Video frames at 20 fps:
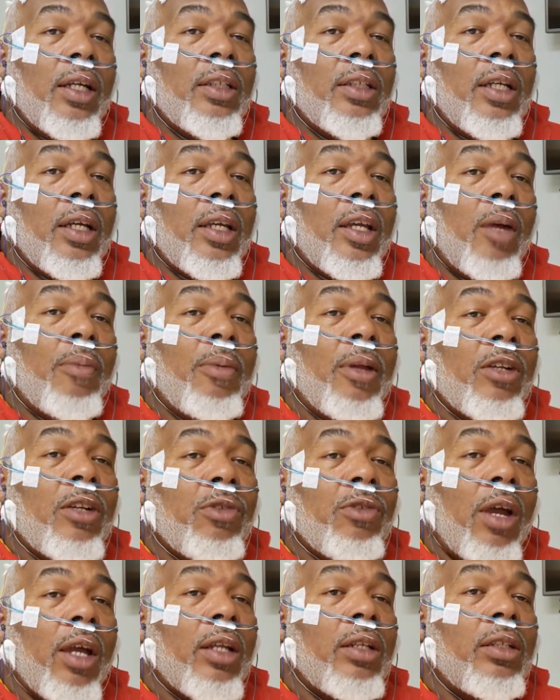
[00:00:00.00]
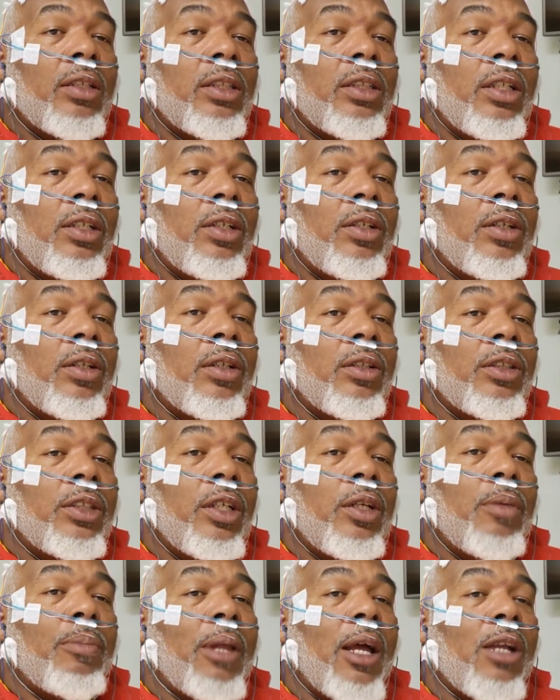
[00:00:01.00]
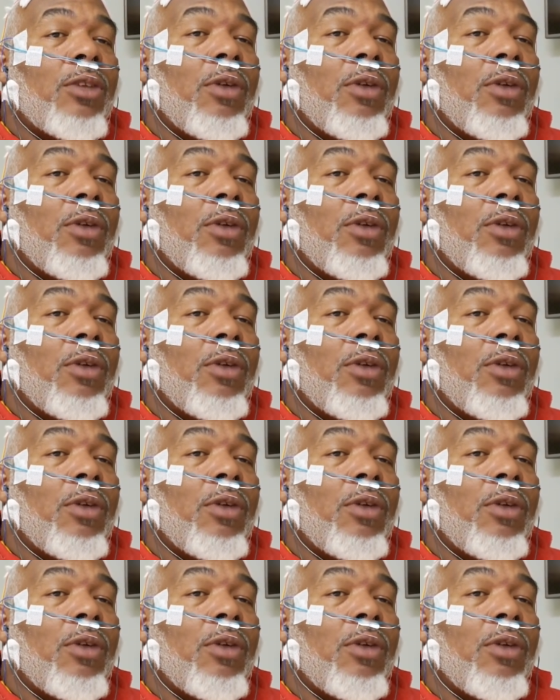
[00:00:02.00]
Take care, Black Dragon. See you. See you, Black